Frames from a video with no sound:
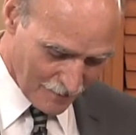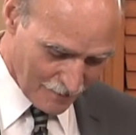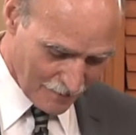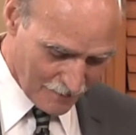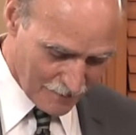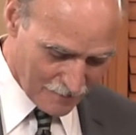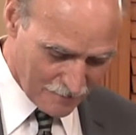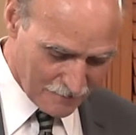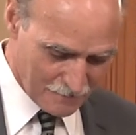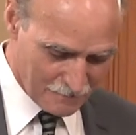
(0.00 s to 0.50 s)

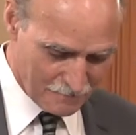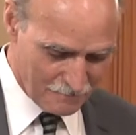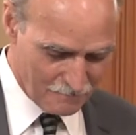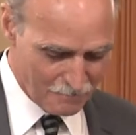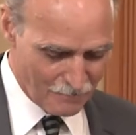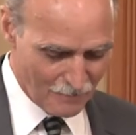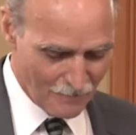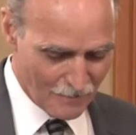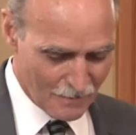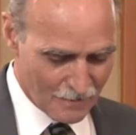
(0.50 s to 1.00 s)
Uh,
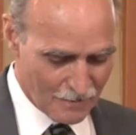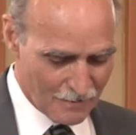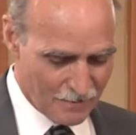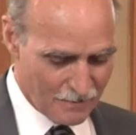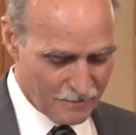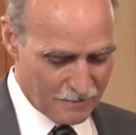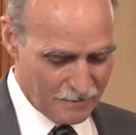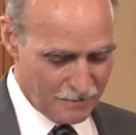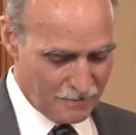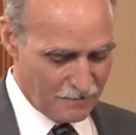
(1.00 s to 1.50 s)

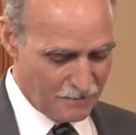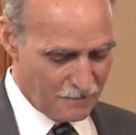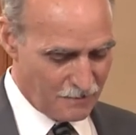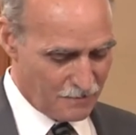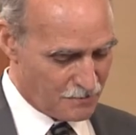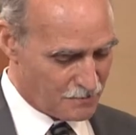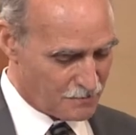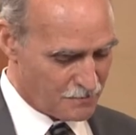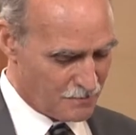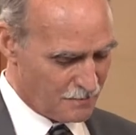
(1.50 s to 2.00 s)
uh, he
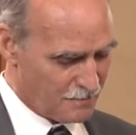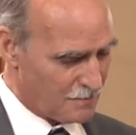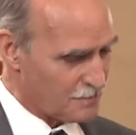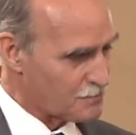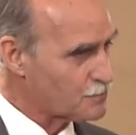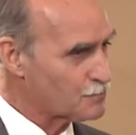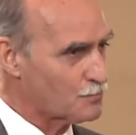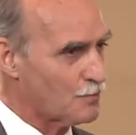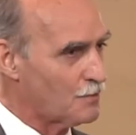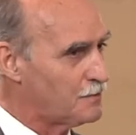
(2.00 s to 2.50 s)
is
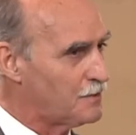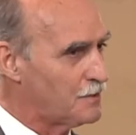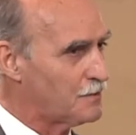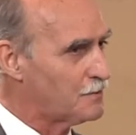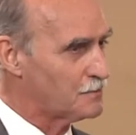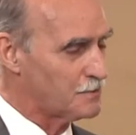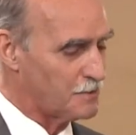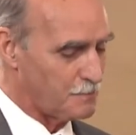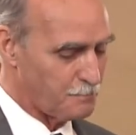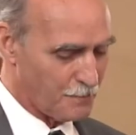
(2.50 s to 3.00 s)

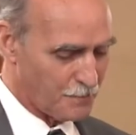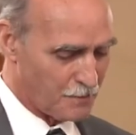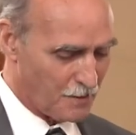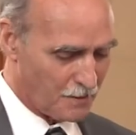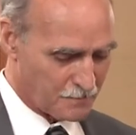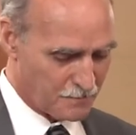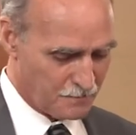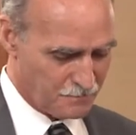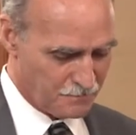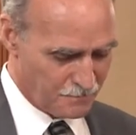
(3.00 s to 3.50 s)
extraordinarily
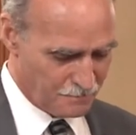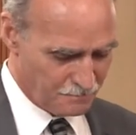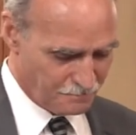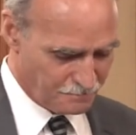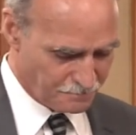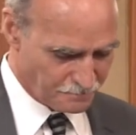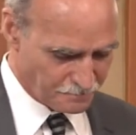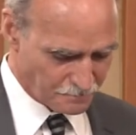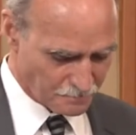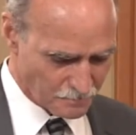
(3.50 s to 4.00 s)
productive.
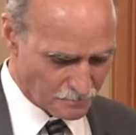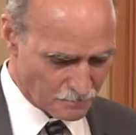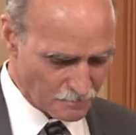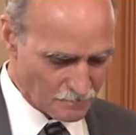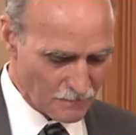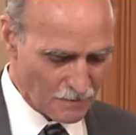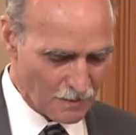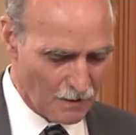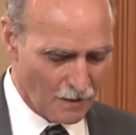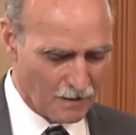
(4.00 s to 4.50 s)

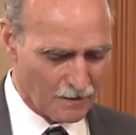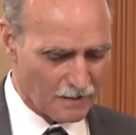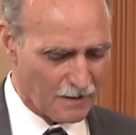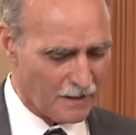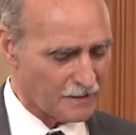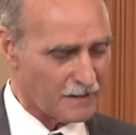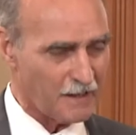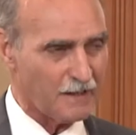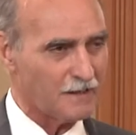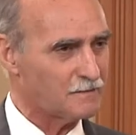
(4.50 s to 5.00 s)
Uh,
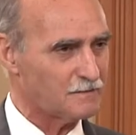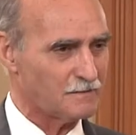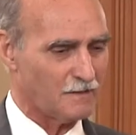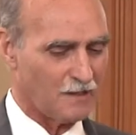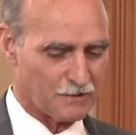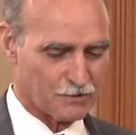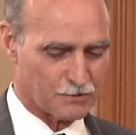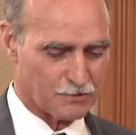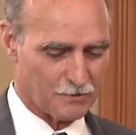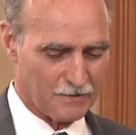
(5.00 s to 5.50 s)
I can't
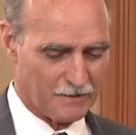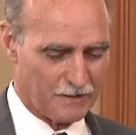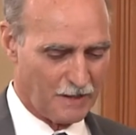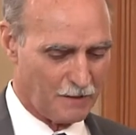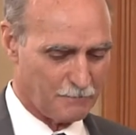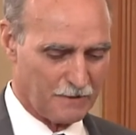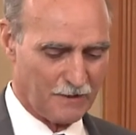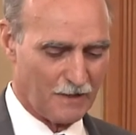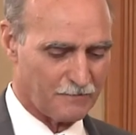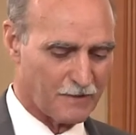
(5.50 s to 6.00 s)
actually, I
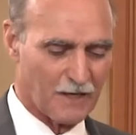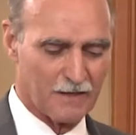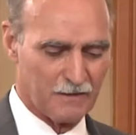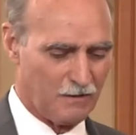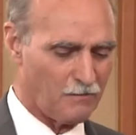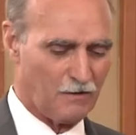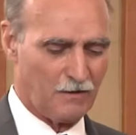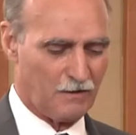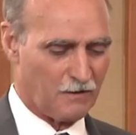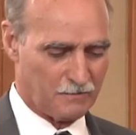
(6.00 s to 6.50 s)
mean, I've got a
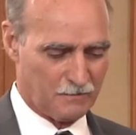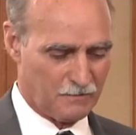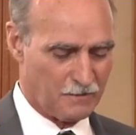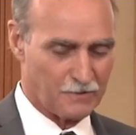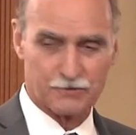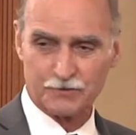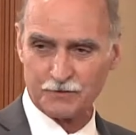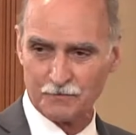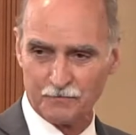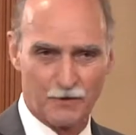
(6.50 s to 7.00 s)
long
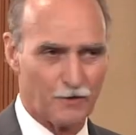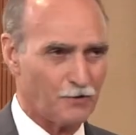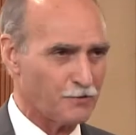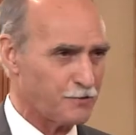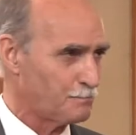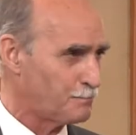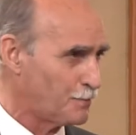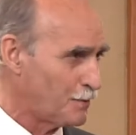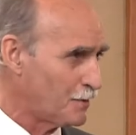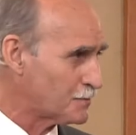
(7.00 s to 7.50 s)
list of all
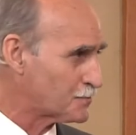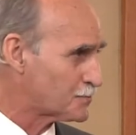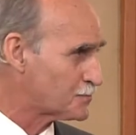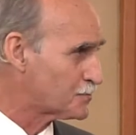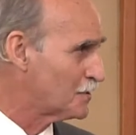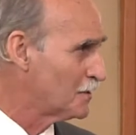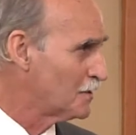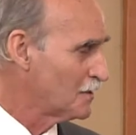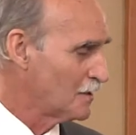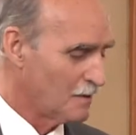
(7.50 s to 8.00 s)
the
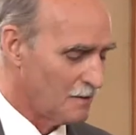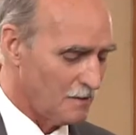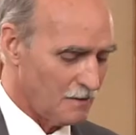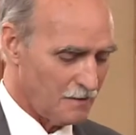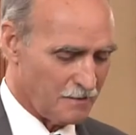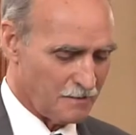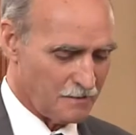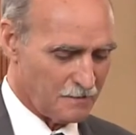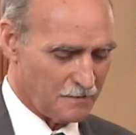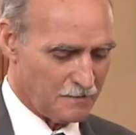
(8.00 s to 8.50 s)
books,
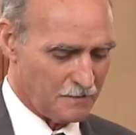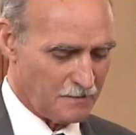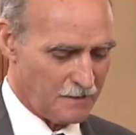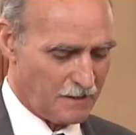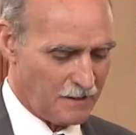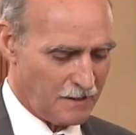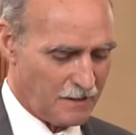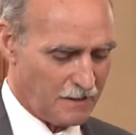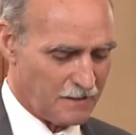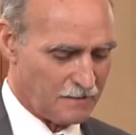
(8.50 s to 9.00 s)

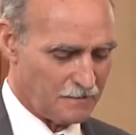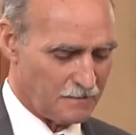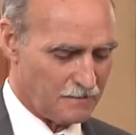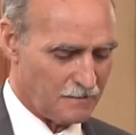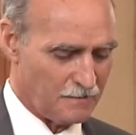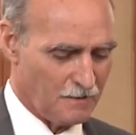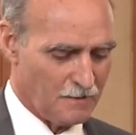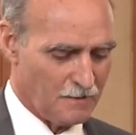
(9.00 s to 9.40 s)
and